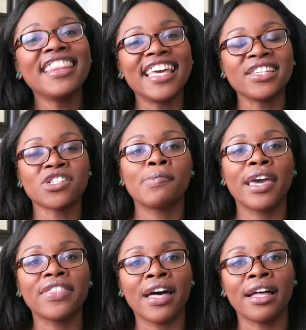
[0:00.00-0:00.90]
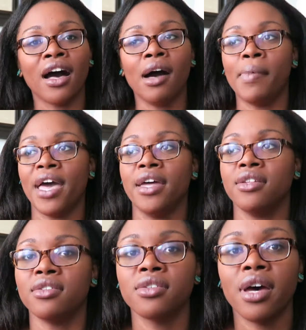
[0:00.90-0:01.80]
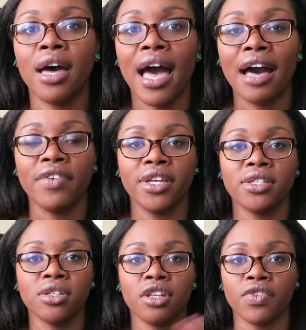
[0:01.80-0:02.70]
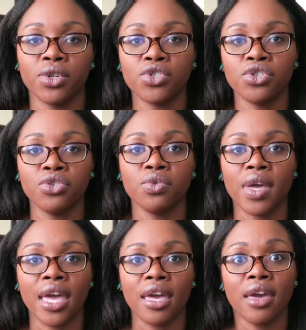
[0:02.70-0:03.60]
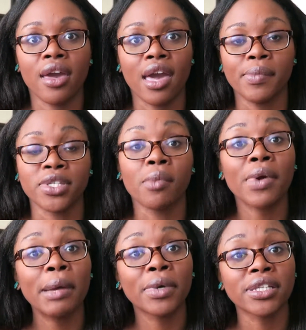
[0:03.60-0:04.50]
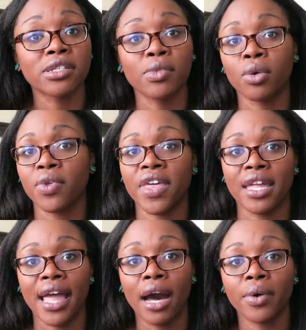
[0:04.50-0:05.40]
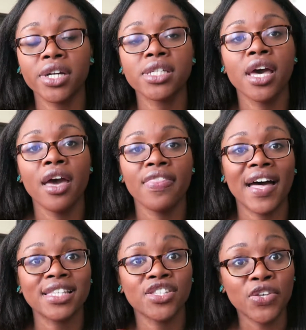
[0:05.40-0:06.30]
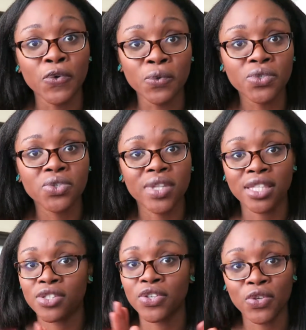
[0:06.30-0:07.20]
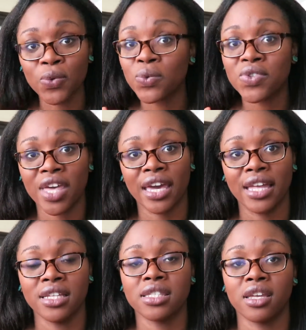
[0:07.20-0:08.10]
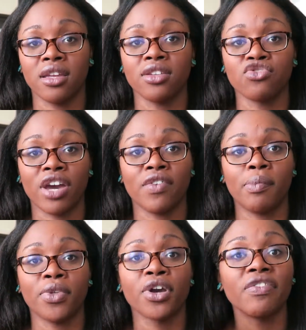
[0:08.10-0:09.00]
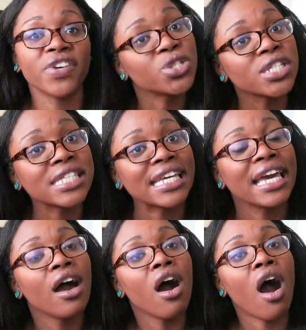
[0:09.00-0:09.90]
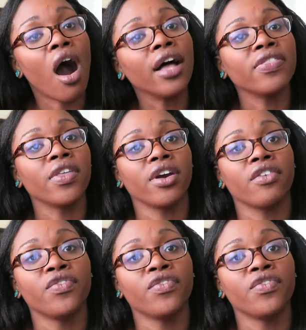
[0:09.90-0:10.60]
They can just pick that up and have it delivered to a Amazon Prime customer within hours. That's huge. That's a huge thing, and it's gonna drive up their efficiency on their